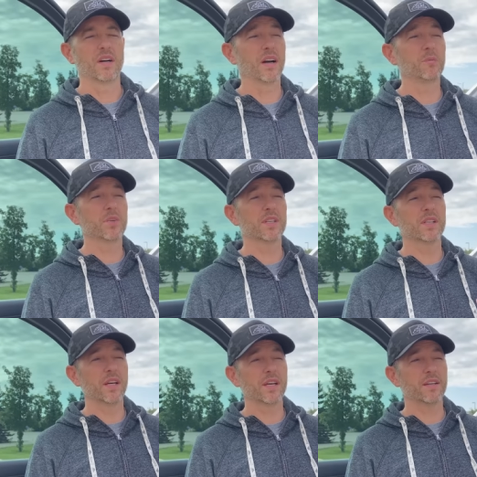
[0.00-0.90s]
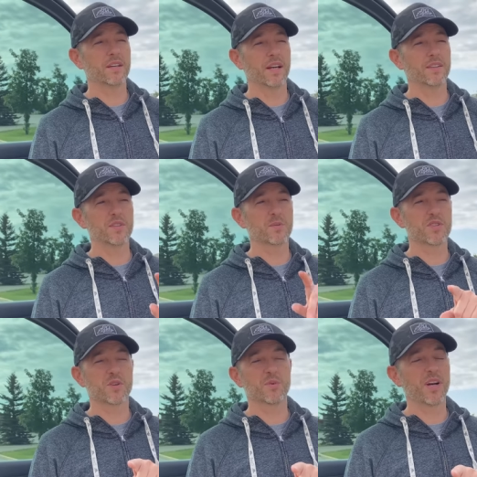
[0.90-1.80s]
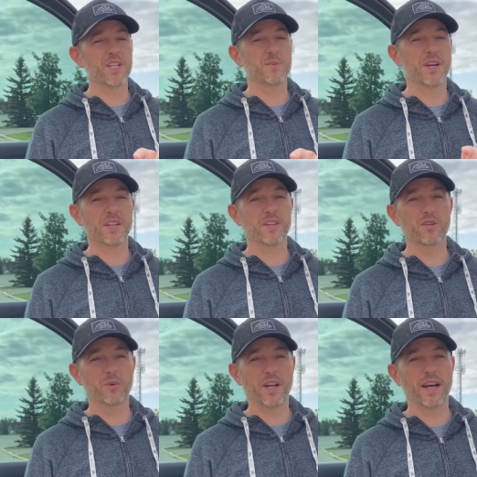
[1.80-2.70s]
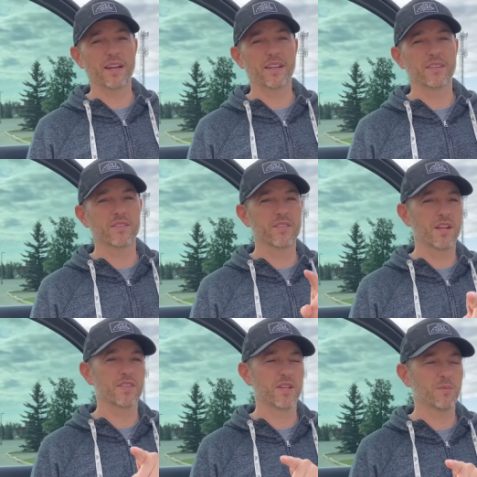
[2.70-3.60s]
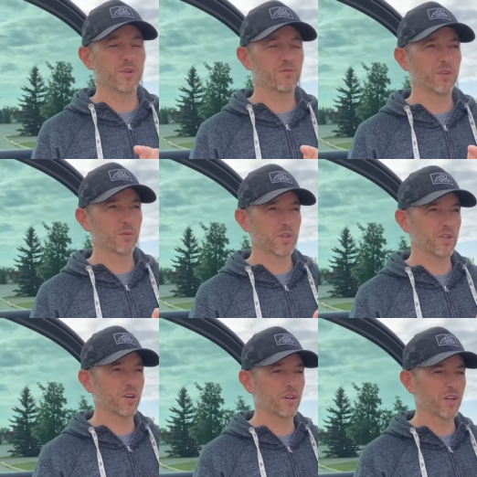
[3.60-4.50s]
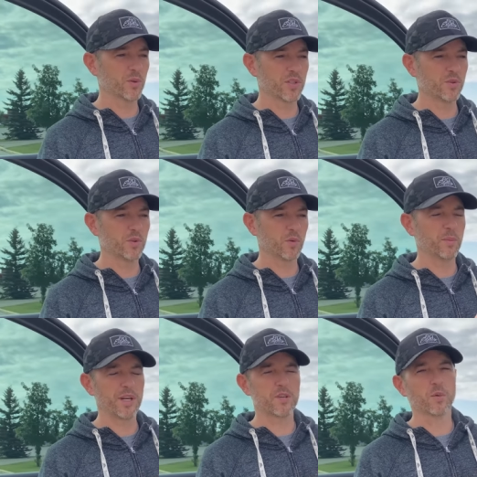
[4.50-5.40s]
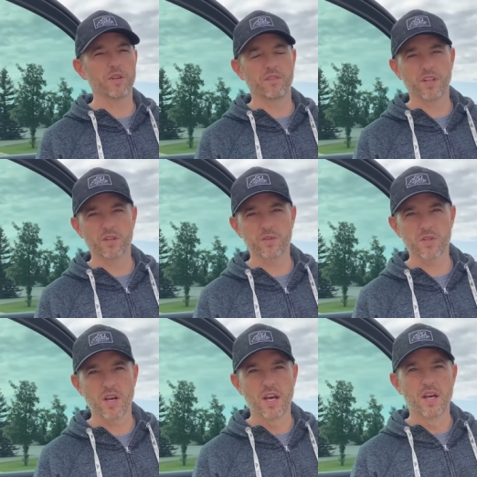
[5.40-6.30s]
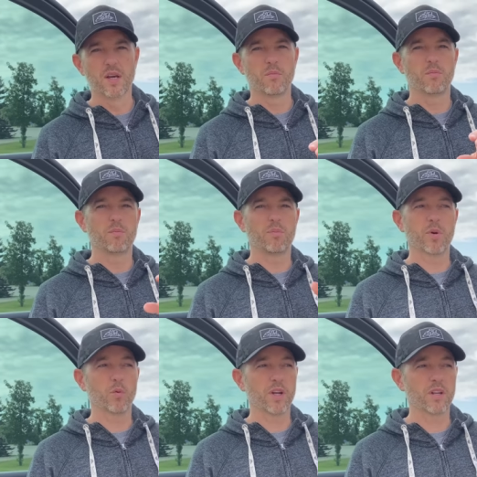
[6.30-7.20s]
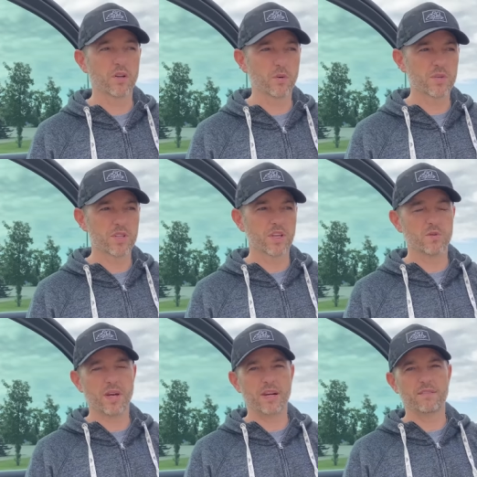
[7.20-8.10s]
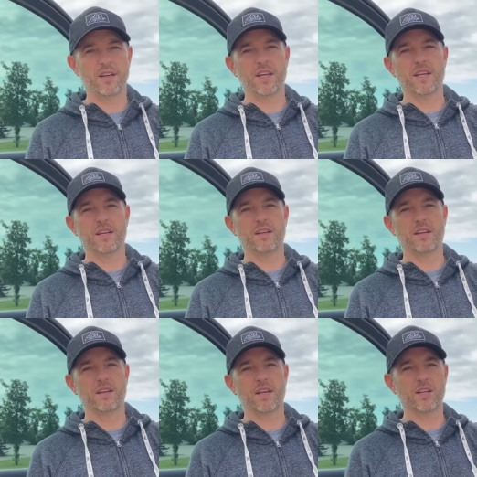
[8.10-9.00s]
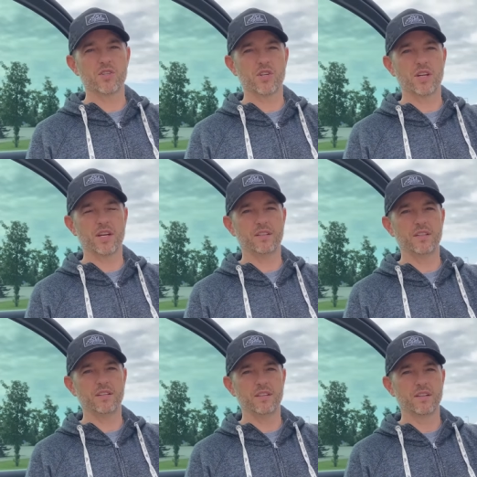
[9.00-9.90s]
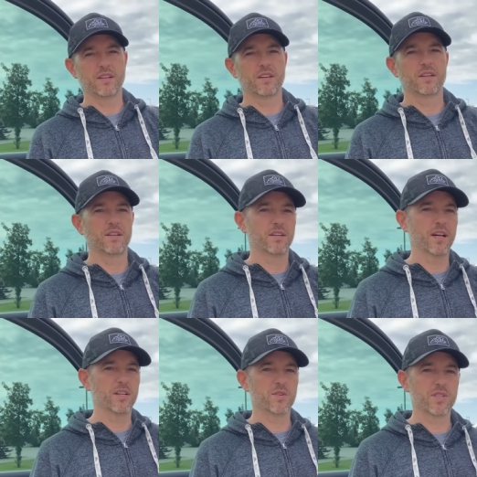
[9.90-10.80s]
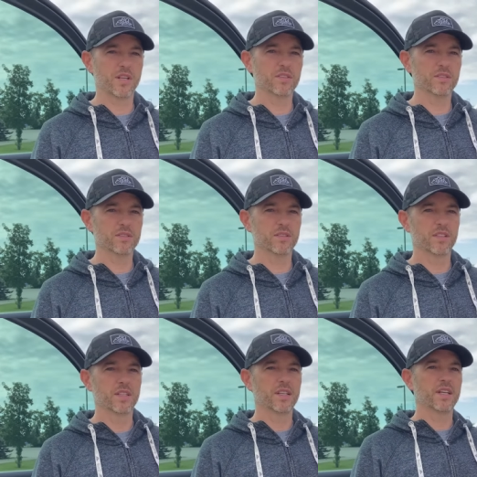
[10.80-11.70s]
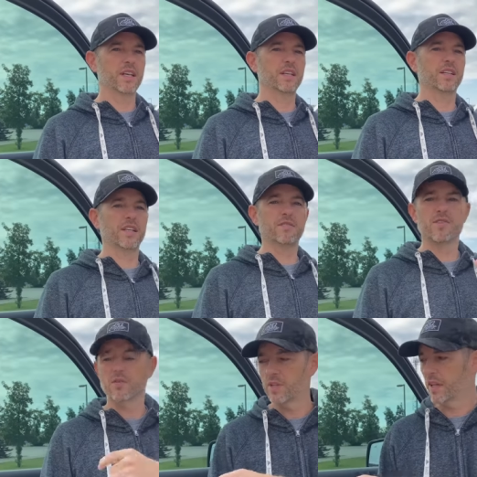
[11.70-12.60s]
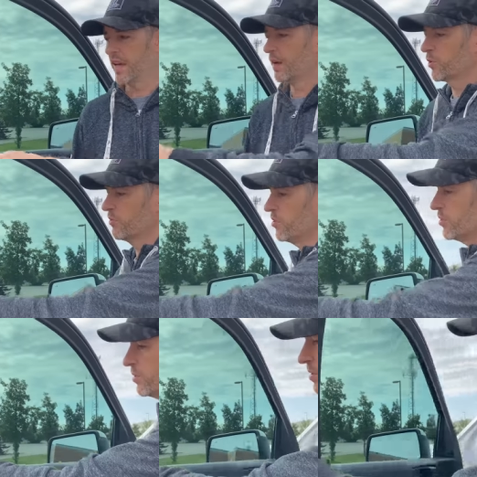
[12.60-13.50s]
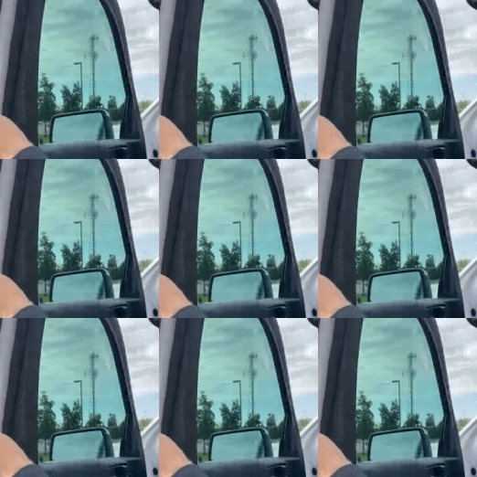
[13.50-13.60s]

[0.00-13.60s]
I really like, and this one surprised me, I didn't know it had it, and some of you viewers caught onto it too in one of my towing videos. But when it knows that you have a hitch connected and you signal, it gives you the camera view.